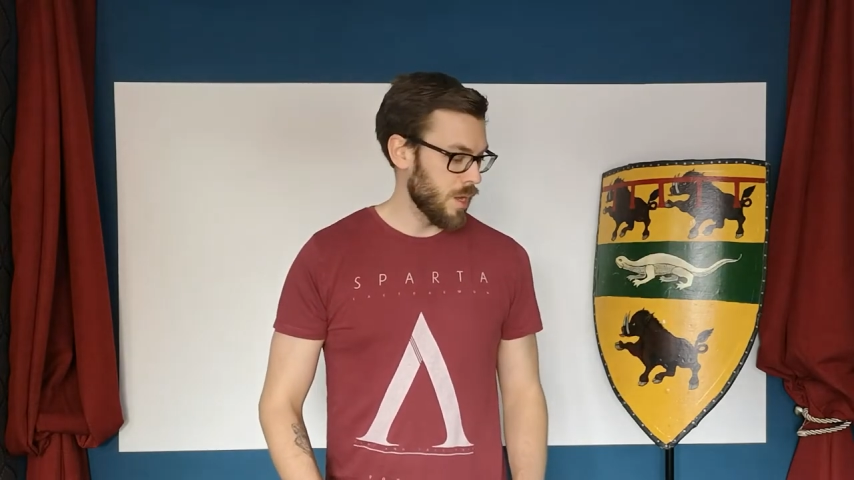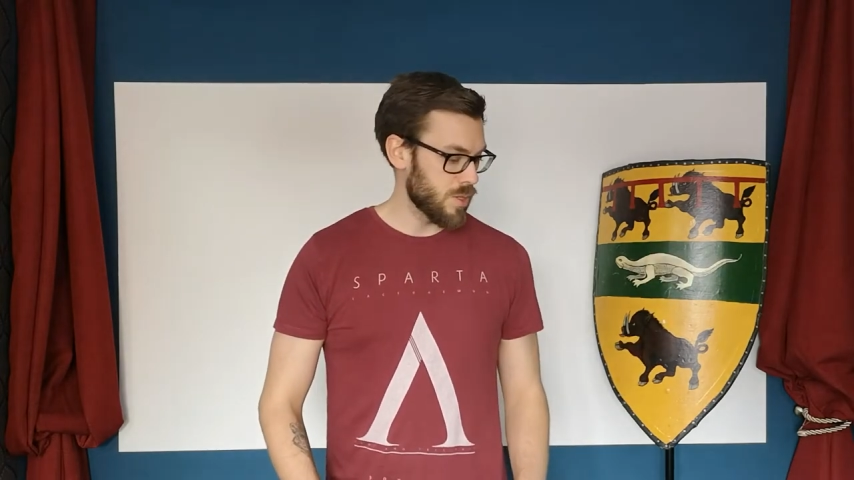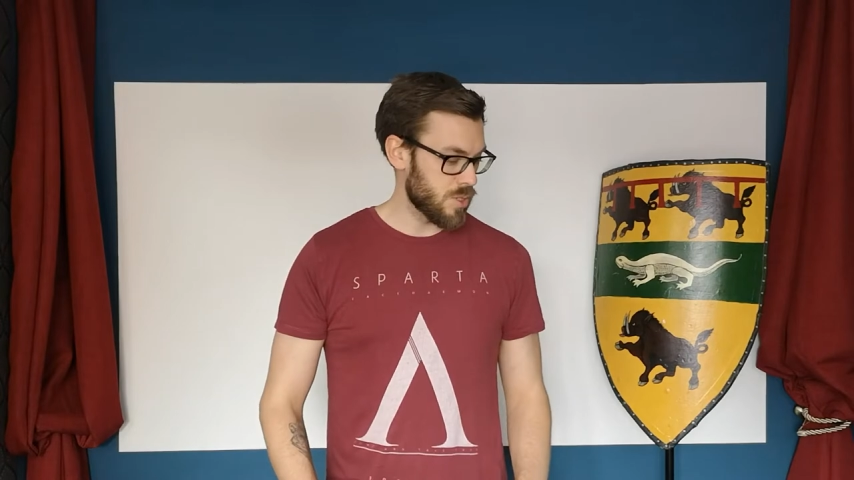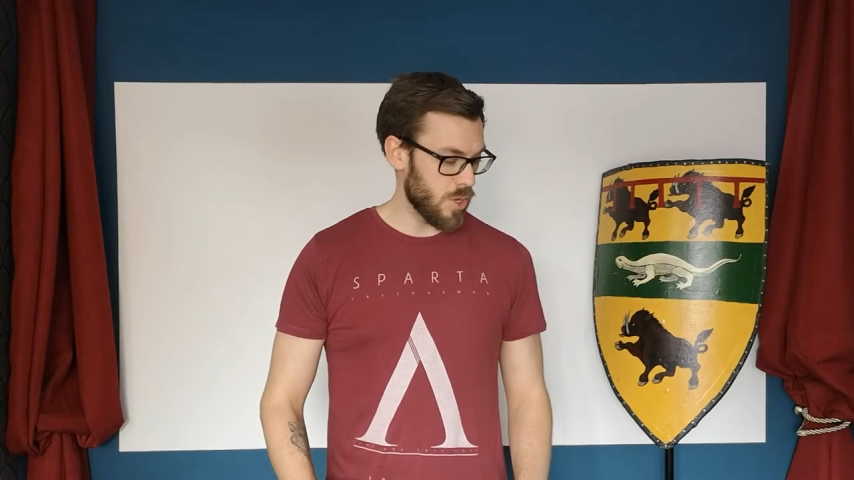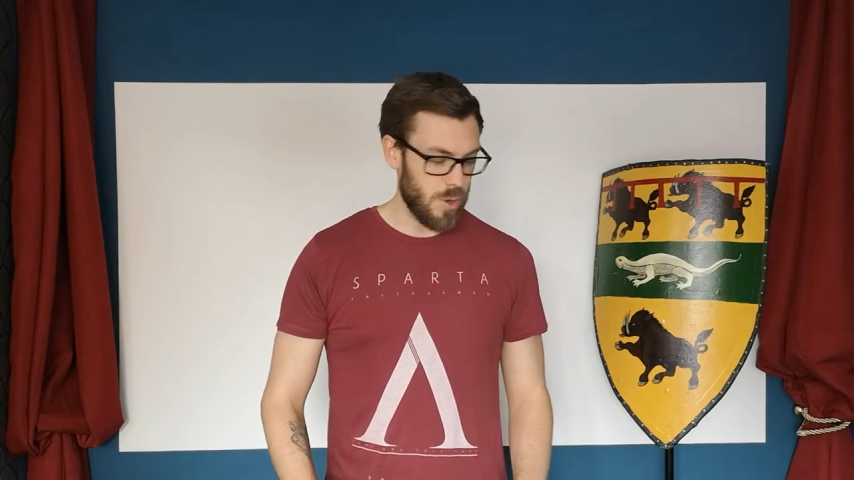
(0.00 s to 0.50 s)

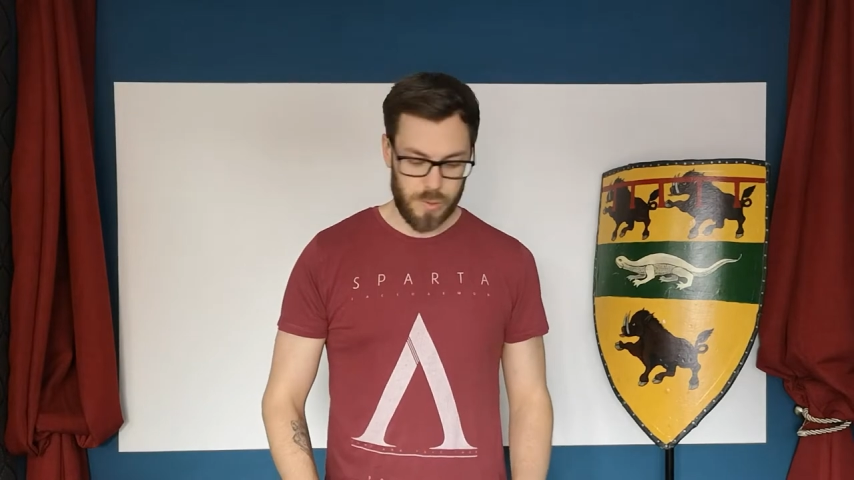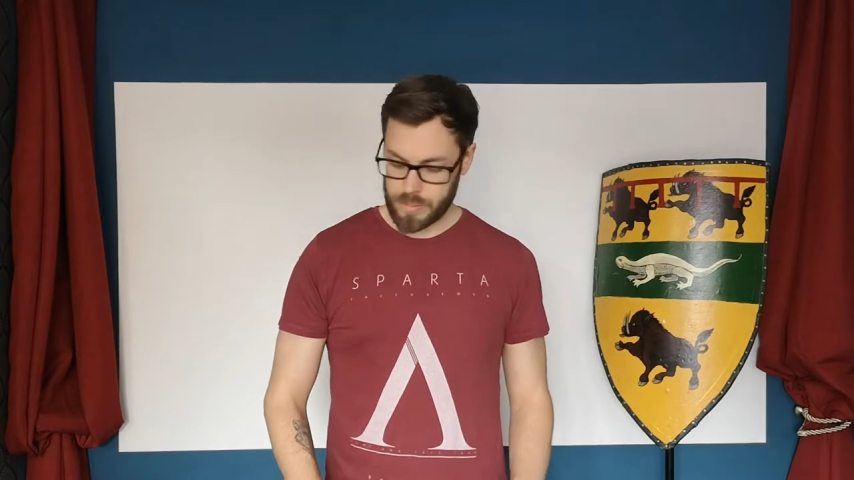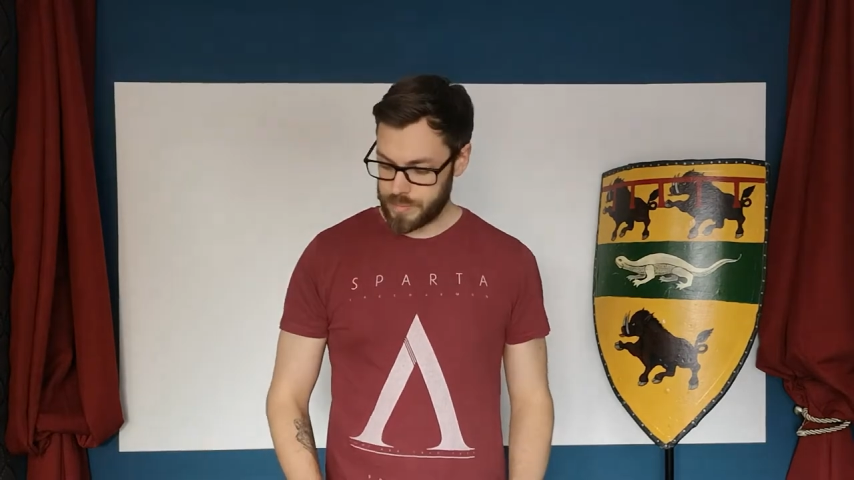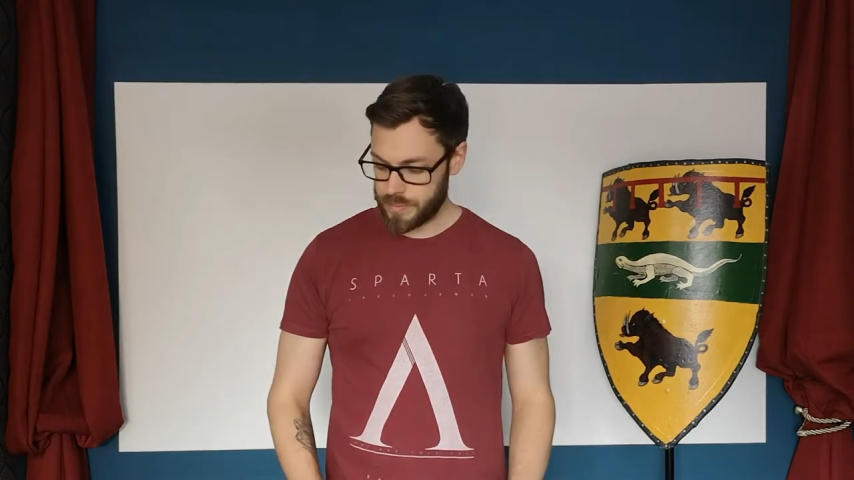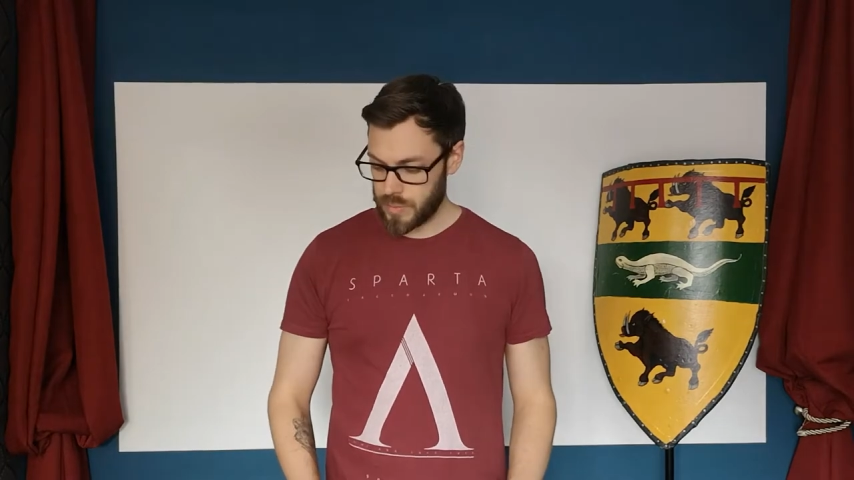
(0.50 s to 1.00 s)
So,
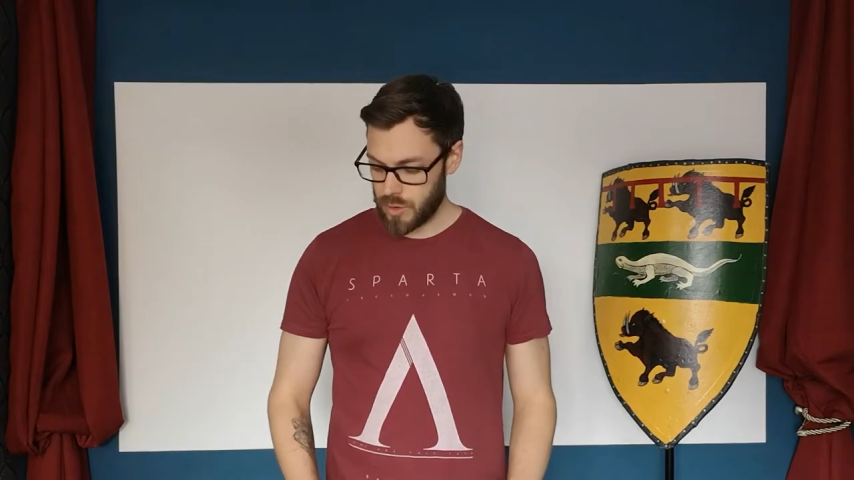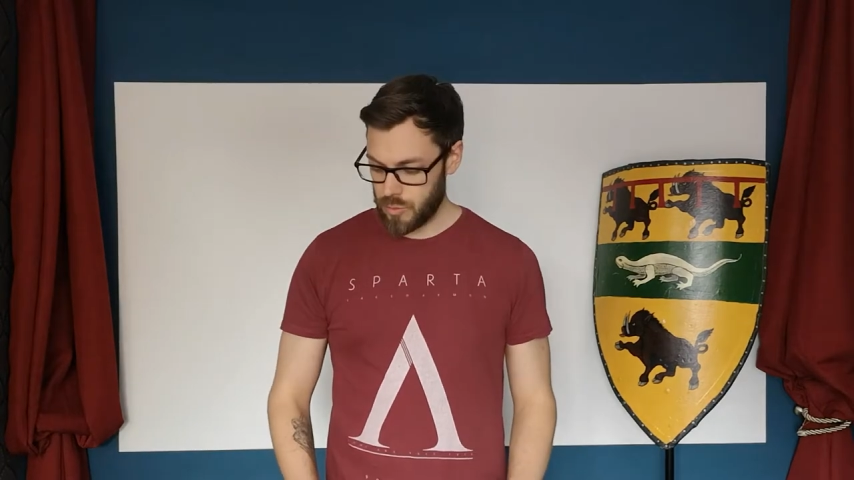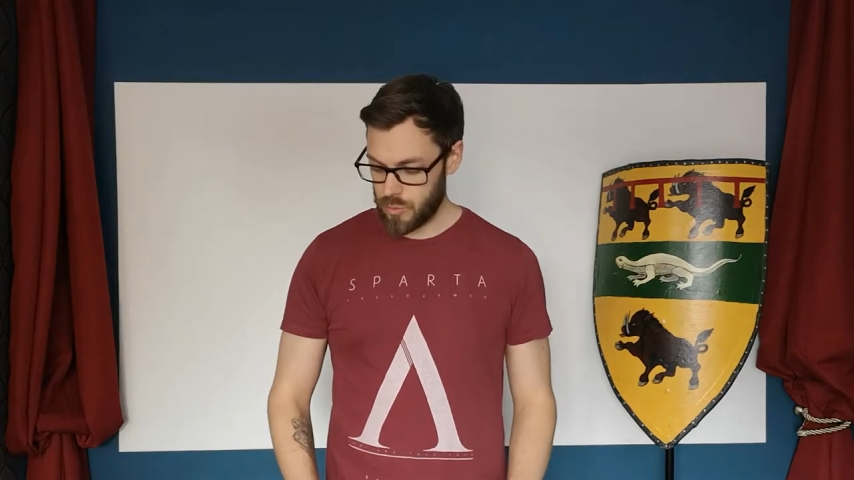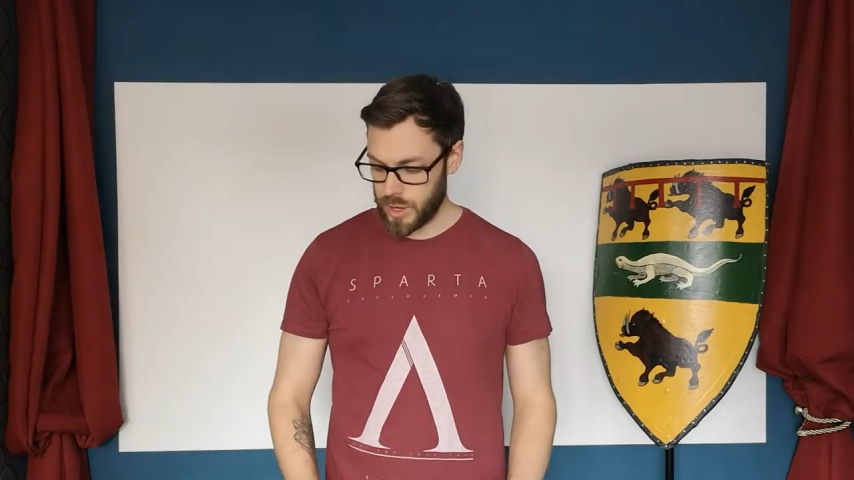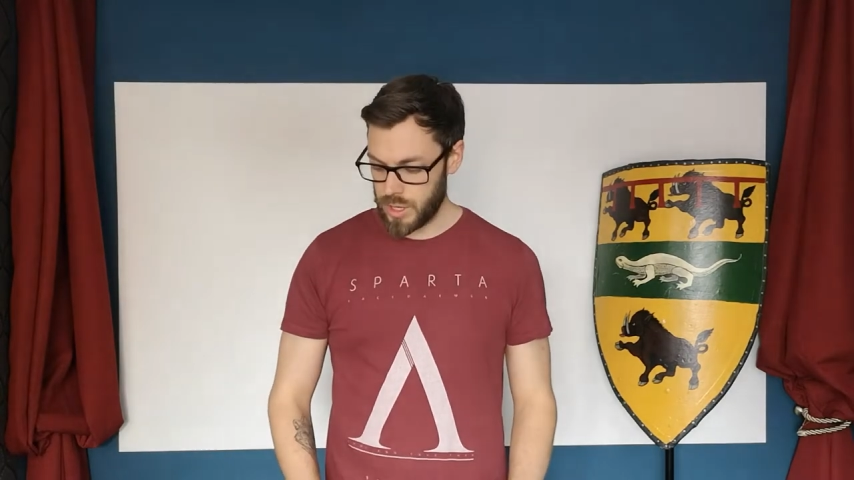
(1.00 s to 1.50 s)

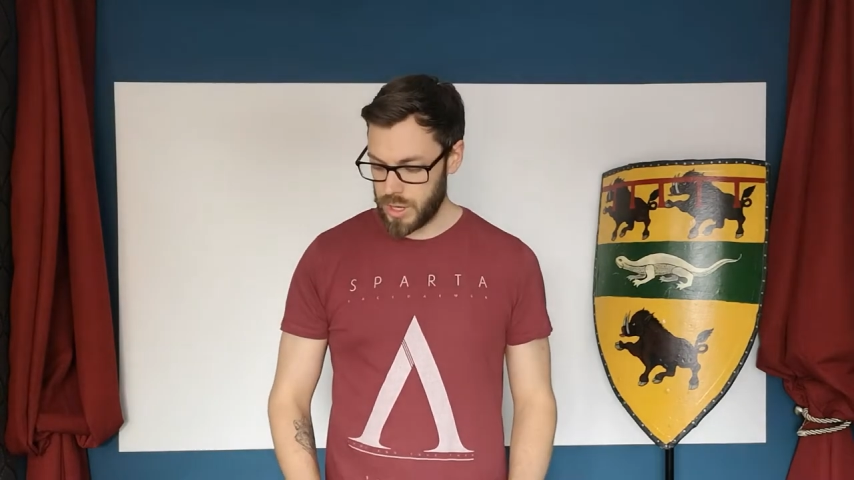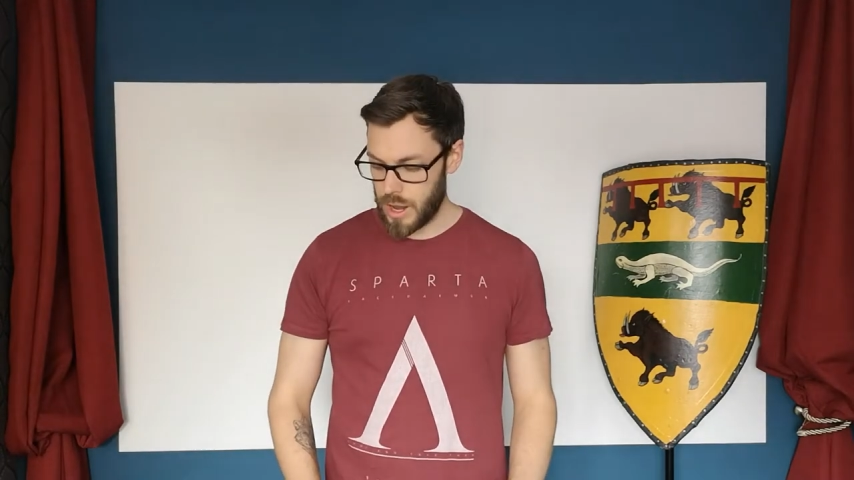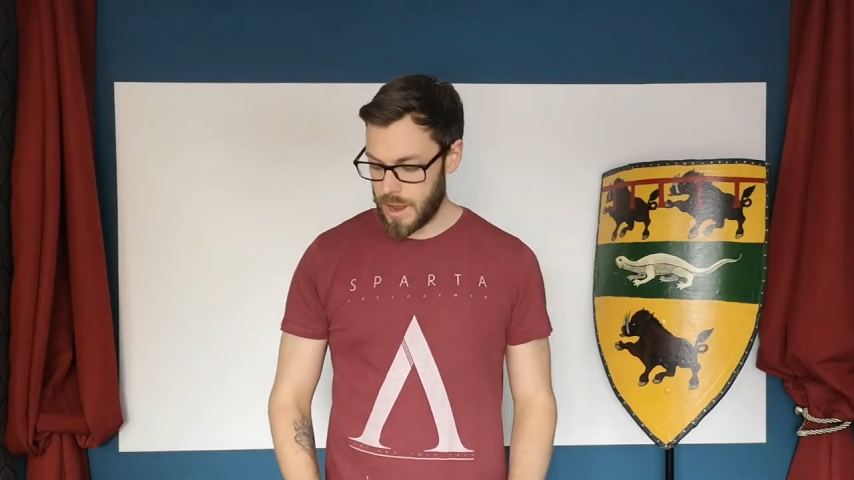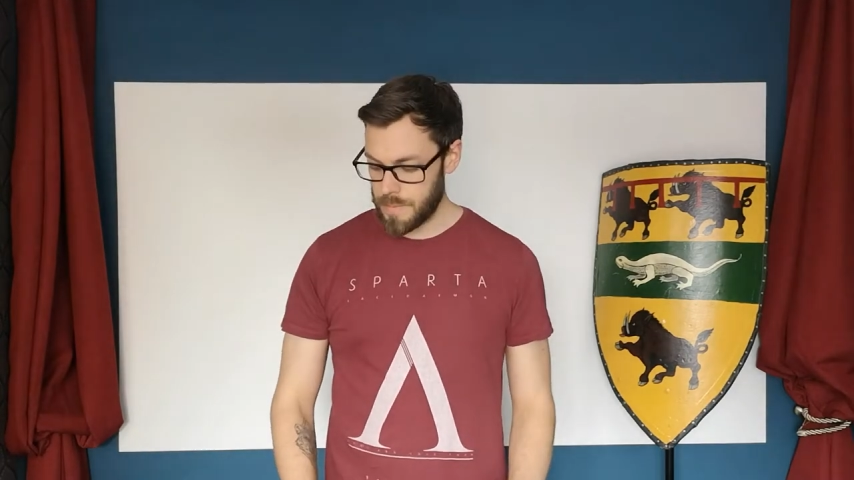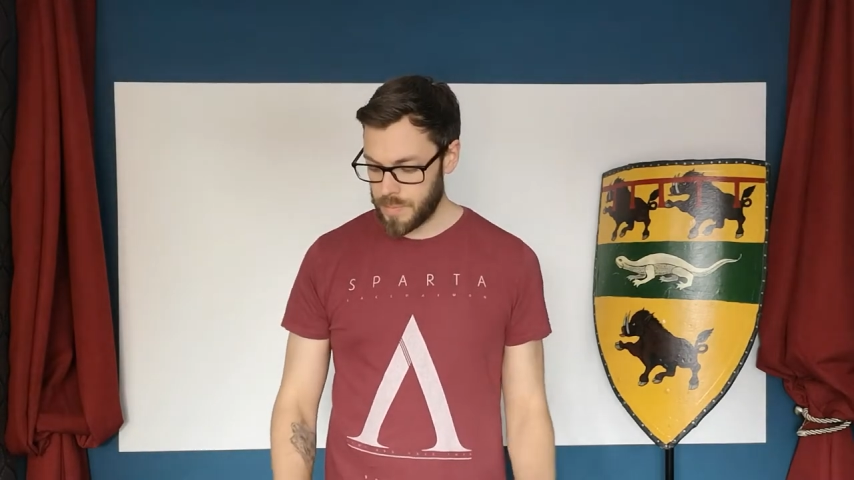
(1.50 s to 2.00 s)

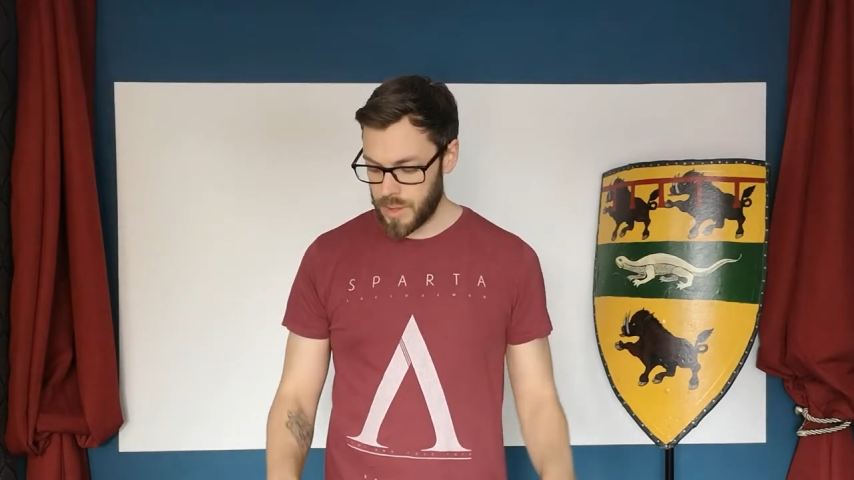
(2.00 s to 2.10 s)
Regenyei,